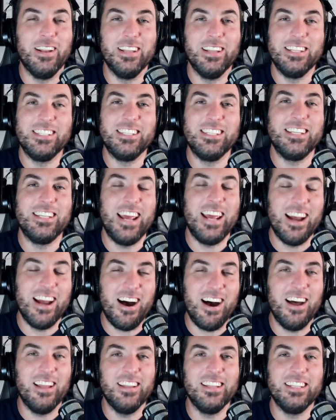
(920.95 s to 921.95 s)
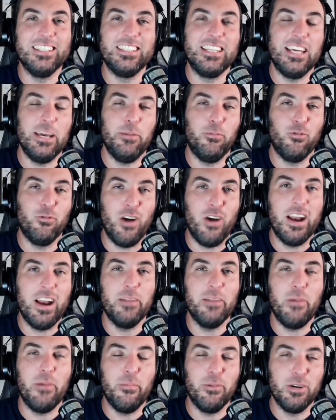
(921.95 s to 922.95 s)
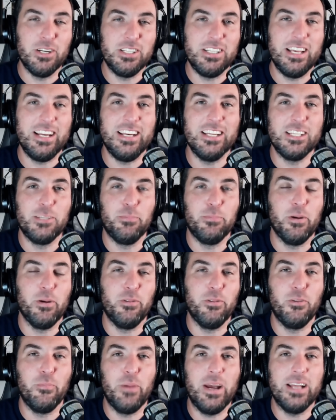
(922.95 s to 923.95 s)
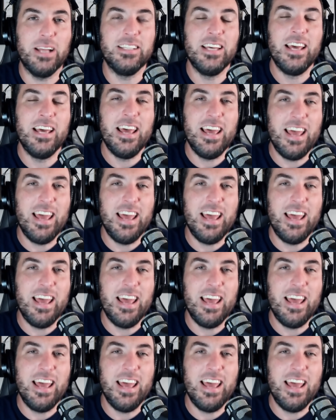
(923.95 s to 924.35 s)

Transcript: Let's stay hot. Let's keep grinding. Remember to stay disciplined with your bets.